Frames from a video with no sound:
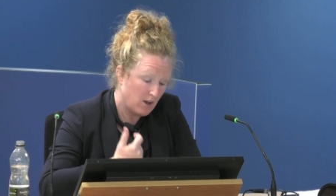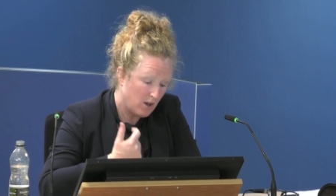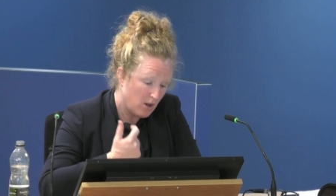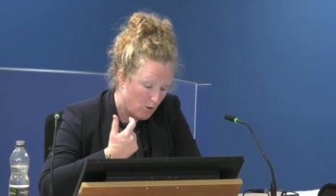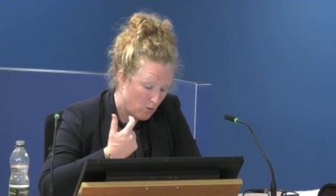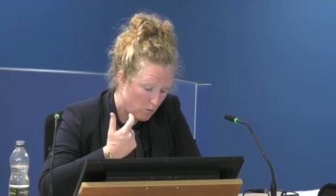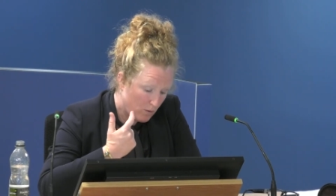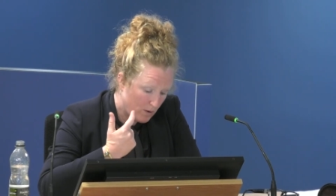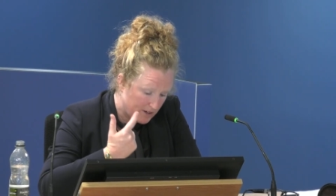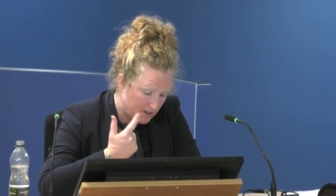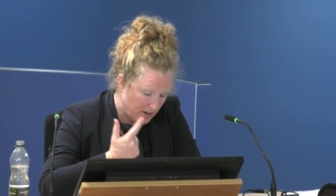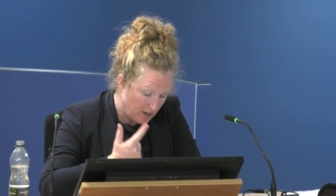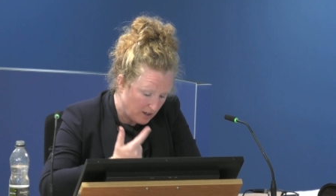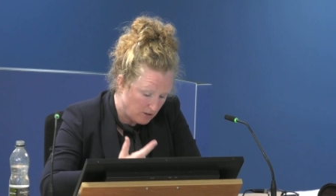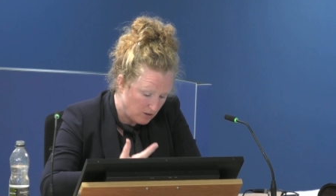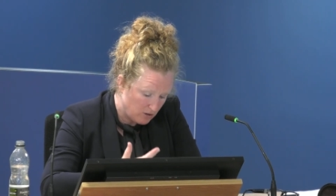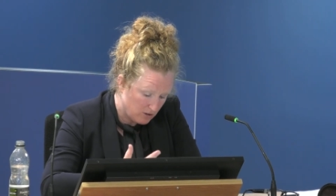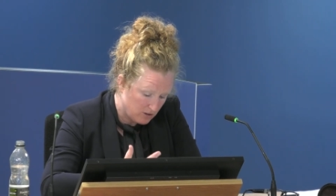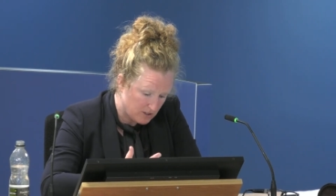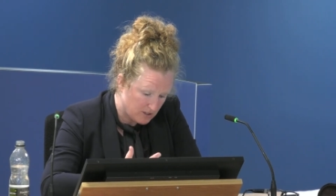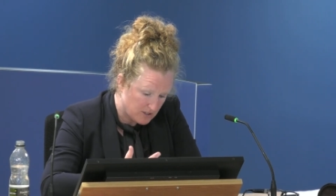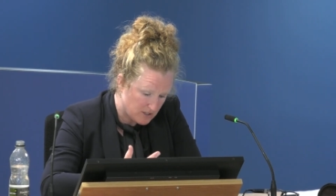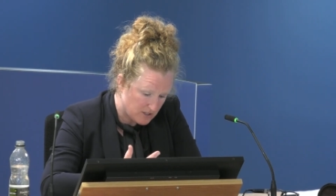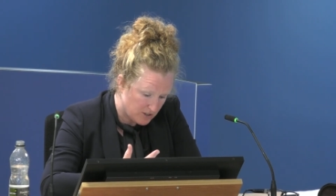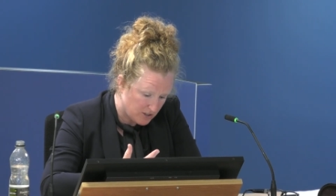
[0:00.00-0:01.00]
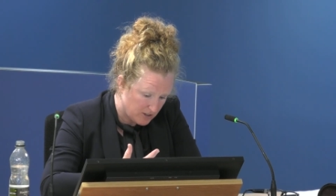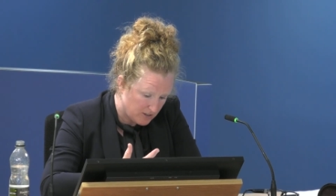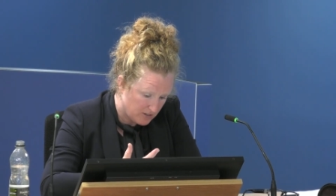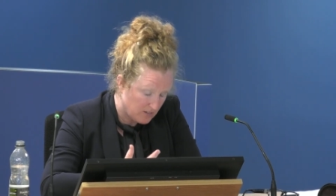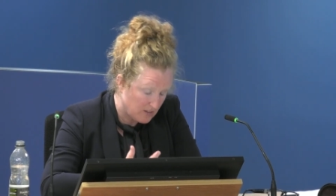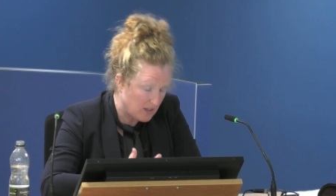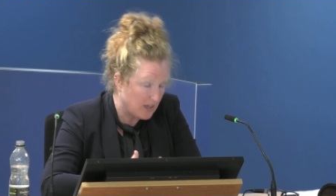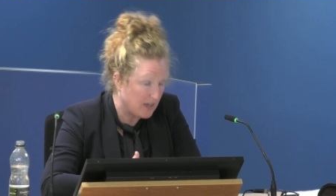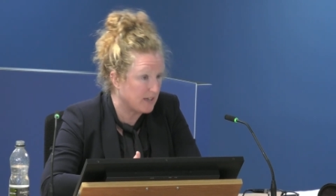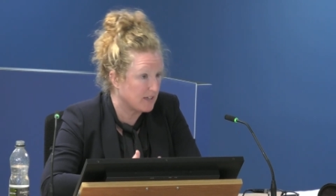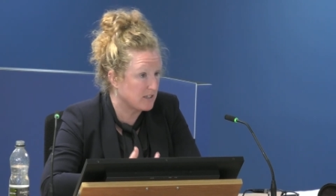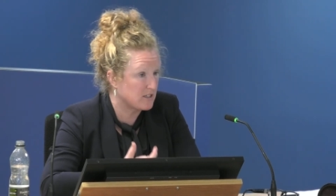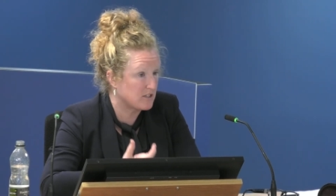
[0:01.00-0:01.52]
When I look at certain
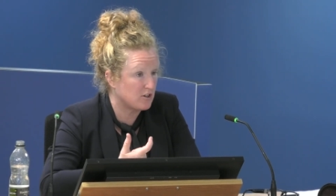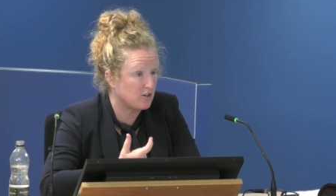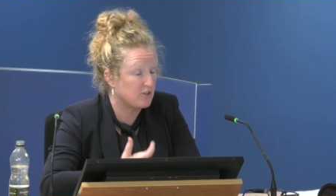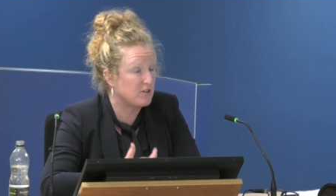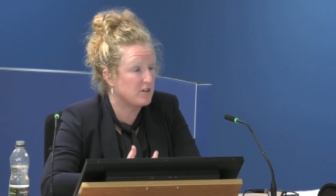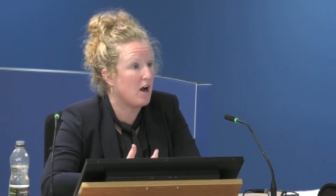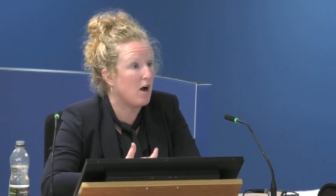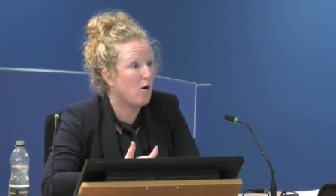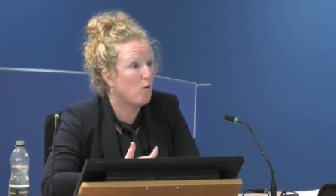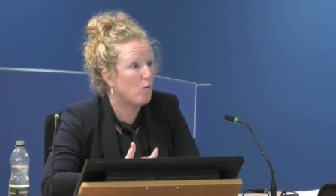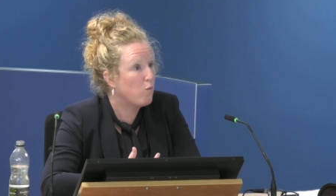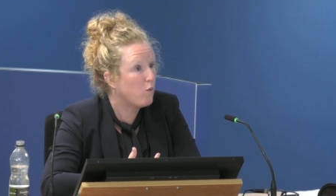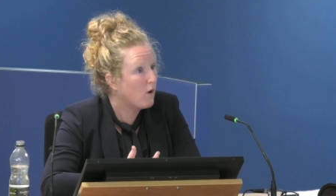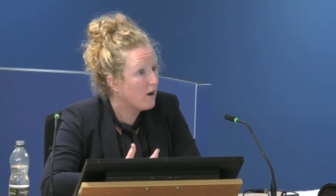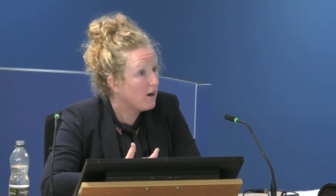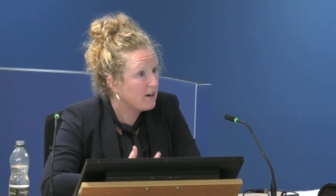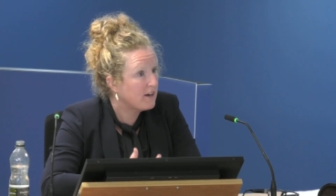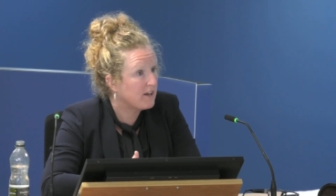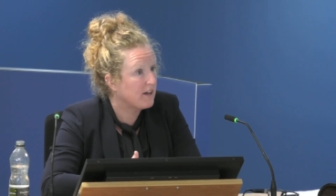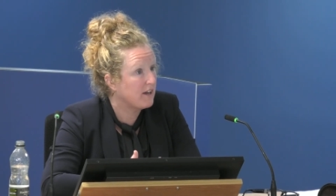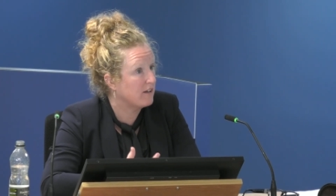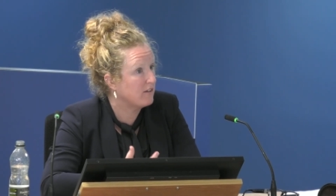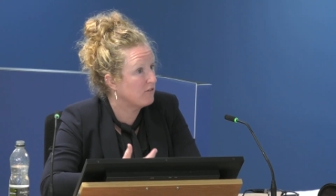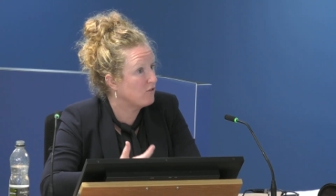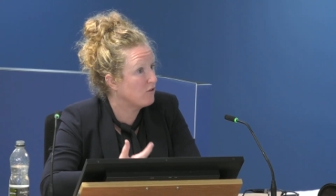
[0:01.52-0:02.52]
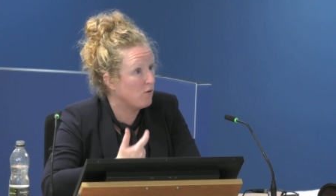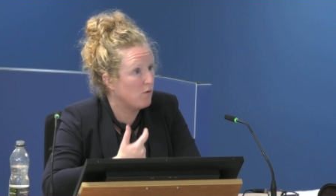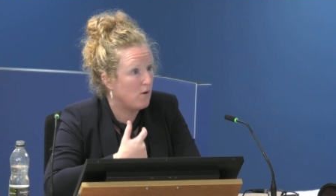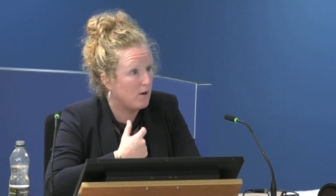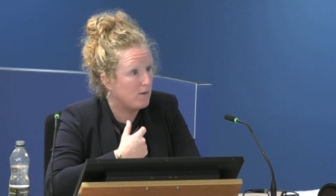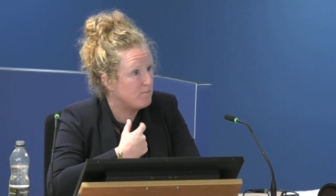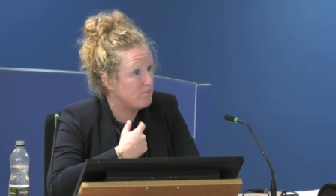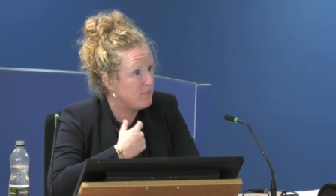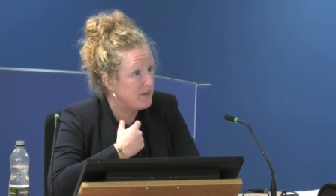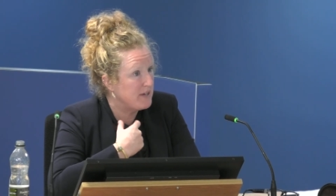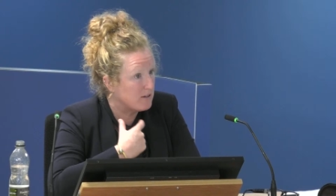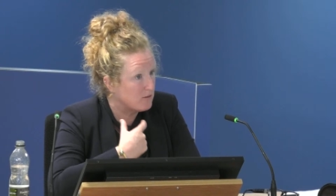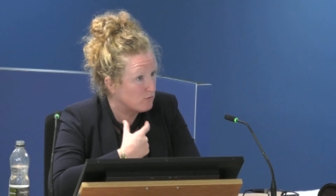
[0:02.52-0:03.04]
things, they're not working, though I'm
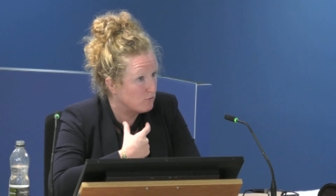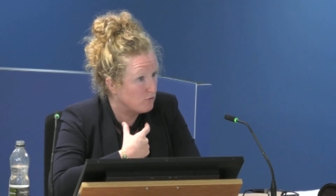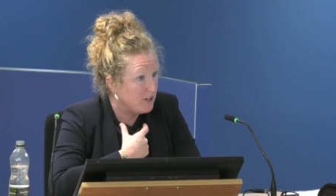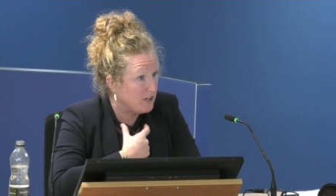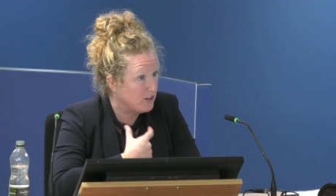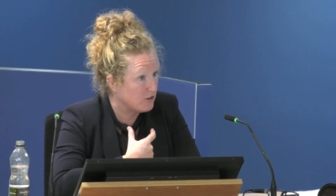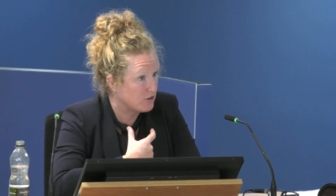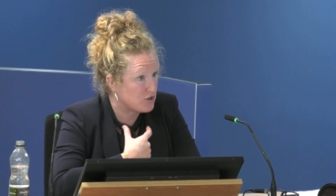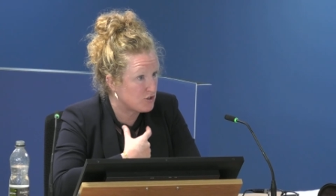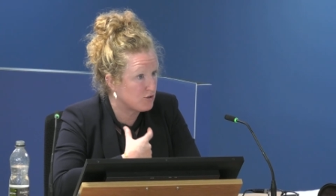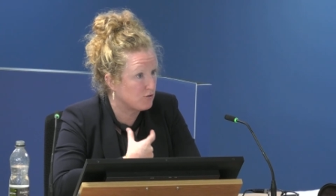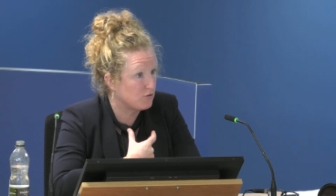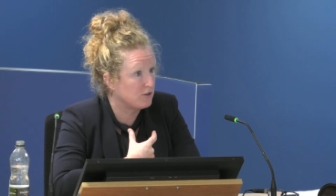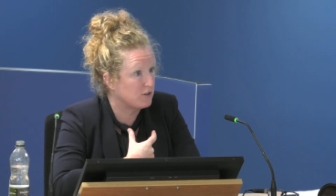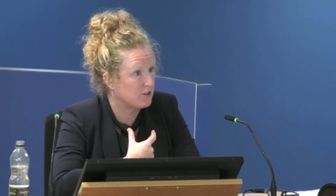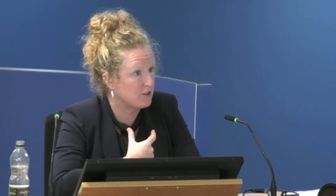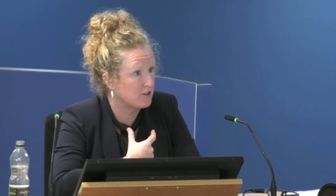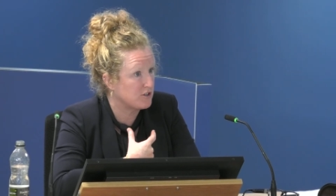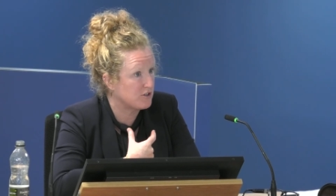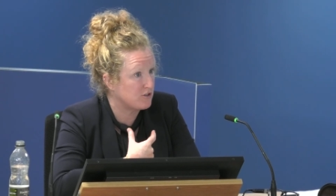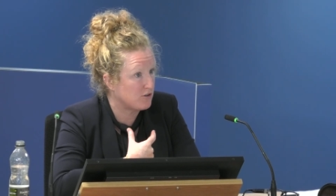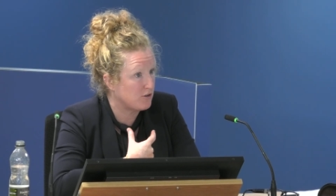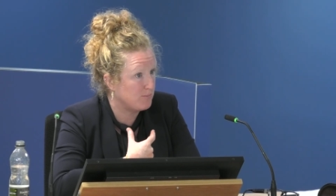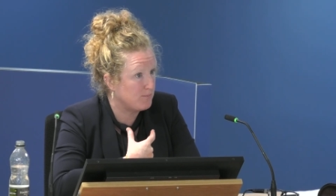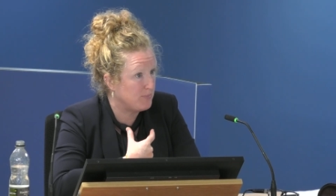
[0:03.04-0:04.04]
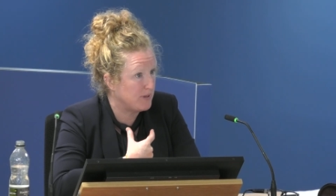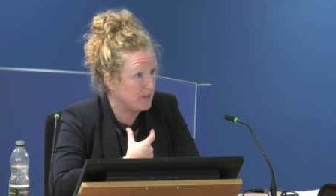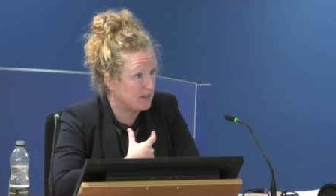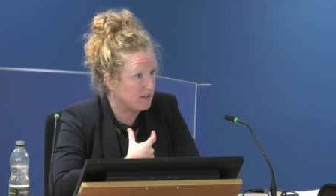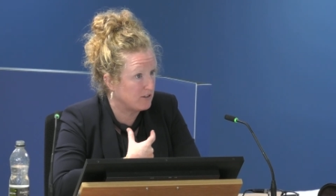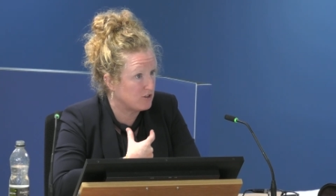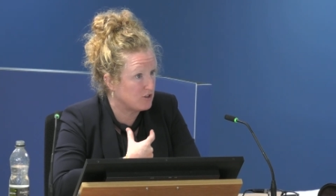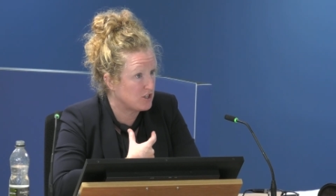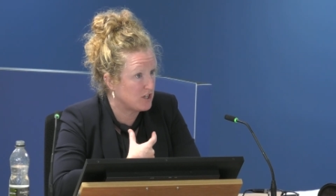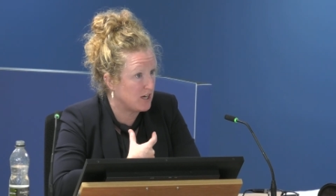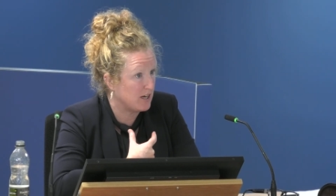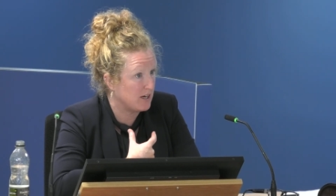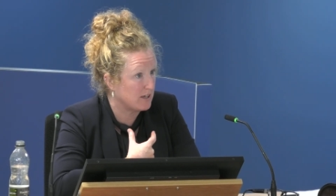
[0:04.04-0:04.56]
being reassured they're being
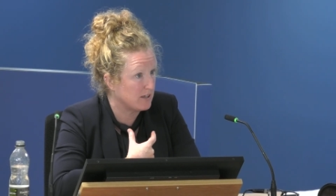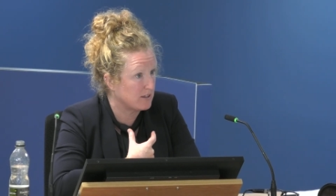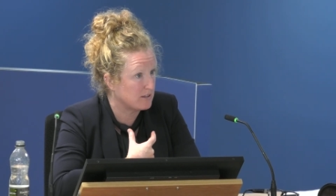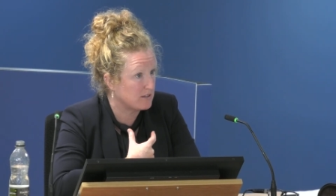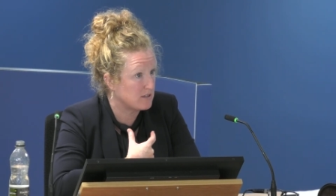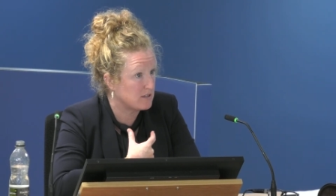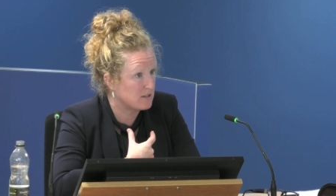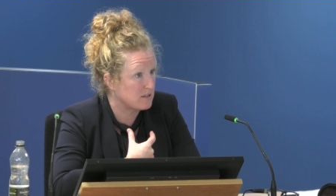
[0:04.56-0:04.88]
checked.